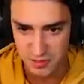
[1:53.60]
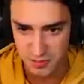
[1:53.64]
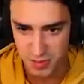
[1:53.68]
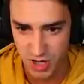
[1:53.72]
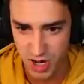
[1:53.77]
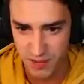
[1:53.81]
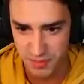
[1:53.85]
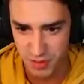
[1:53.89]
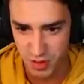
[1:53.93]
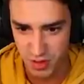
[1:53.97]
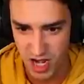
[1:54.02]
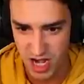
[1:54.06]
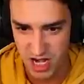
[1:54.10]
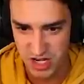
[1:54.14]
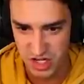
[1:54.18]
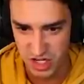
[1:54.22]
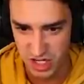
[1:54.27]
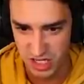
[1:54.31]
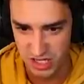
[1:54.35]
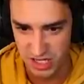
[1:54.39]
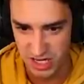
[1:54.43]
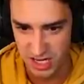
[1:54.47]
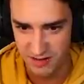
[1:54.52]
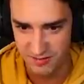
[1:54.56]
of
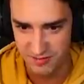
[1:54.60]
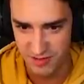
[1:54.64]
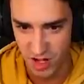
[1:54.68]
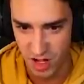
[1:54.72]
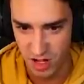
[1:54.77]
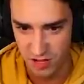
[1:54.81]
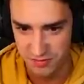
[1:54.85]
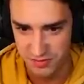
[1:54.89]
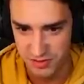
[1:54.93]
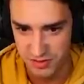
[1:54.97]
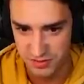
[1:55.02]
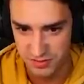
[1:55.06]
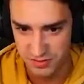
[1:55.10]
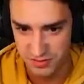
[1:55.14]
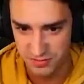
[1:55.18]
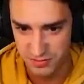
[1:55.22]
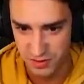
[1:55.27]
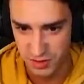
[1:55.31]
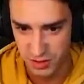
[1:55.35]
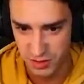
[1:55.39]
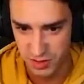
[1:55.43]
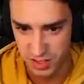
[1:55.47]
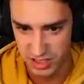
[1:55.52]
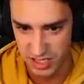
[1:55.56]
preparation involved
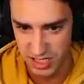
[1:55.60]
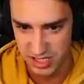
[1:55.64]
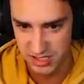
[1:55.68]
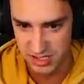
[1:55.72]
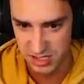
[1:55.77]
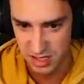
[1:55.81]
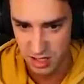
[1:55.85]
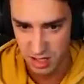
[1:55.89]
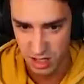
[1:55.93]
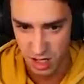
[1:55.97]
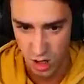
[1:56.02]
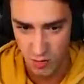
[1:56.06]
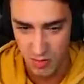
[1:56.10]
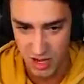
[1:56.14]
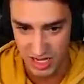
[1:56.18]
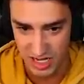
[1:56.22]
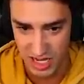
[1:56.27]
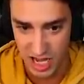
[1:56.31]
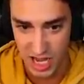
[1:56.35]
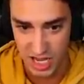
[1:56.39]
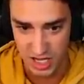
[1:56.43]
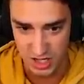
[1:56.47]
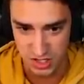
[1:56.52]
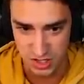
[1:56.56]
for doing this. Oh my
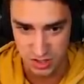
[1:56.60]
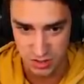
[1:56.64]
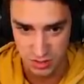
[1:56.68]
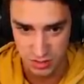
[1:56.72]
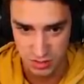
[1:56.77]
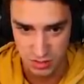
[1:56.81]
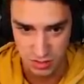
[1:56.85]
gosh.